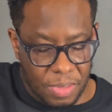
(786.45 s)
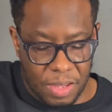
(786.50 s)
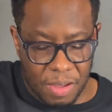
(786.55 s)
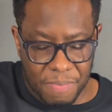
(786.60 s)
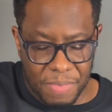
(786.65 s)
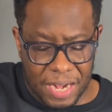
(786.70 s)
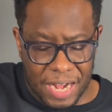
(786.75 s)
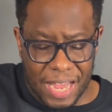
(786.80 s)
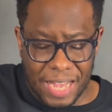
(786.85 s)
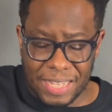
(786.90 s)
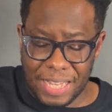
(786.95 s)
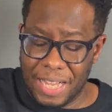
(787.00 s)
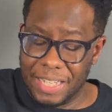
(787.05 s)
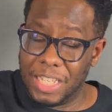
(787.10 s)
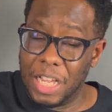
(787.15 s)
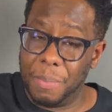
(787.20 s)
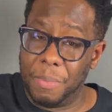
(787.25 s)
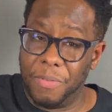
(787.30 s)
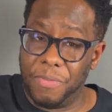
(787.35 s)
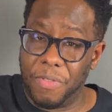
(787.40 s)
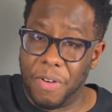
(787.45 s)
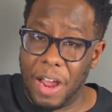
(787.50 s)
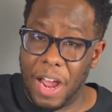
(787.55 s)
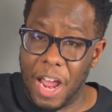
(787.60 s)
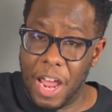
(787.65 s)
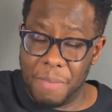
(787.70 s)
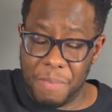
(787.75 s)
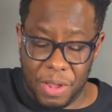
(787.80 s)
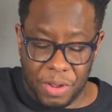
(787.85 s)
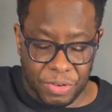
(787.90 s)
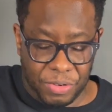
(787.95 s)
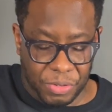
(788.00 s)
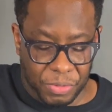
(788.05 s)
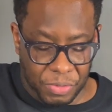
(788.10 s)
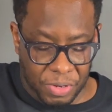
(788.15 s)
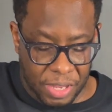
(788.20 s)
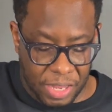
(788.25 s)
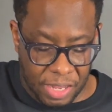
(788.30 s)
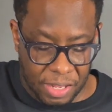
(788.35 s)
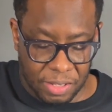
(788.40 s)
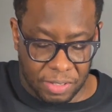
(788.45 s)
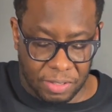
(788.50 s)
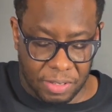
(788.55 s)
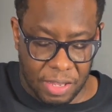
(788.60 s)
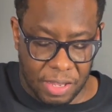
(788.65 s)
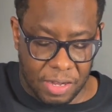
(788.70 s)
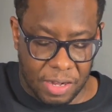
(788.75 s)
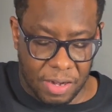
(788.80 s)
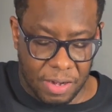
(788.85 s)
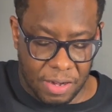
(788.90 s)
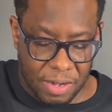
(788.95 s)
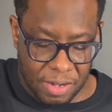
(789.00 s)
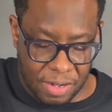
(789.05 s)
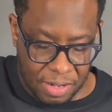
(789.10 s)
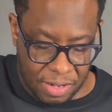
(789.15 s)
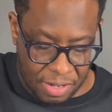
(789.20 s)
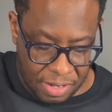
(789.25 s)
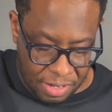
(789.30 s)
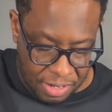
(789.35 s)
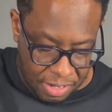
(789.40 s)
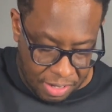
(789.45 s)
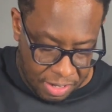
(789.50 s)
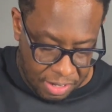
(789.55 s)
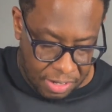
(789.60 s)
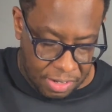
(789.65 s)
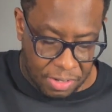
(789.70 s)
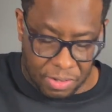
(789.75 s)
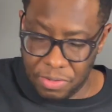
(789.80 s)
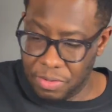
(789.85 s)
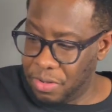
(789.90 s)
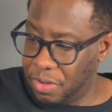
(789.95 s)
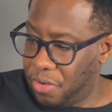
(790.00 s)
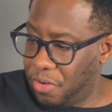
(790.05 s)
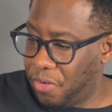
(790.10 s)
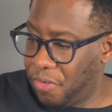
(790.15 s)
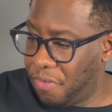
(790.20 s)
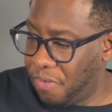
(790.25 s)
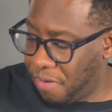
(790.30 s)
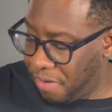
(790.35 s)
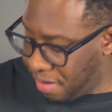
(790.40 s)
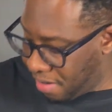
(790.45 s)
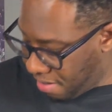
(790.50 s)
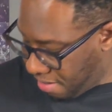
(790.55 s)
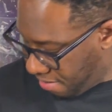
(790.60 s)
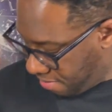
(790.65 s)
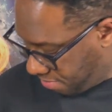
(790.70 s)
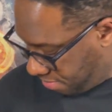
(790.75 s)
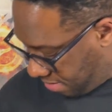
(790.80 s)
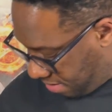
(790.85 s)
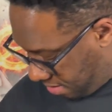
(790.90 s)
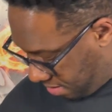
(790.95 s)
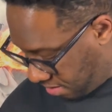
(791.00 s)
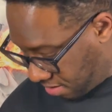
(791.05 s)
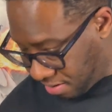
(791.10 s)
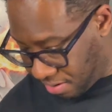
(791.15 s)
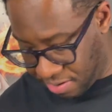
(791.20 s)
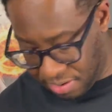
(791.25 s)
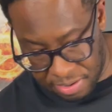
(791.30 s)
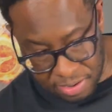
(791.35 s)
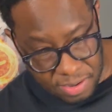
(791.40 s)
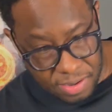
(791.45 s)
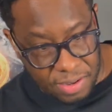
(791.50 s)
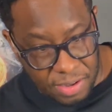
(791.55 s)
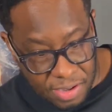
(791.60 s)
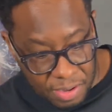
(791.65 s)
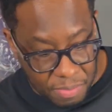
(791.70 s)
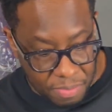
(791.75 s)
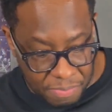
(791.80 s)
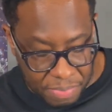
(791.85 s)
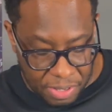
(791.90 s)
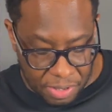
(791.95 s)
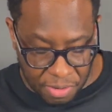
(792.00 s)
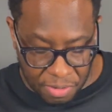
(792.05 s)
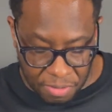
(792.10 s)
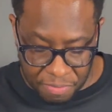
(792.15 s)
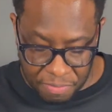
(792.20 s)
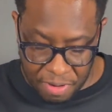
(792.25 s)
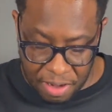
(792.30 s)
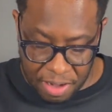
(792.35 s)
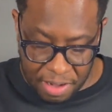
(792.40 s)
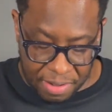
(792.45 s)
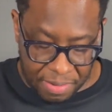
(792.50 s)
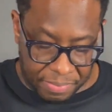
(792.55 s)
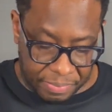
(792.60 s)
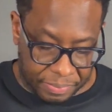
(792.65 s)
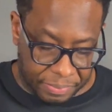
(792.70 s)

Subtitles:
but as I said before, I am a true heat seeker, so I think I'll be all right.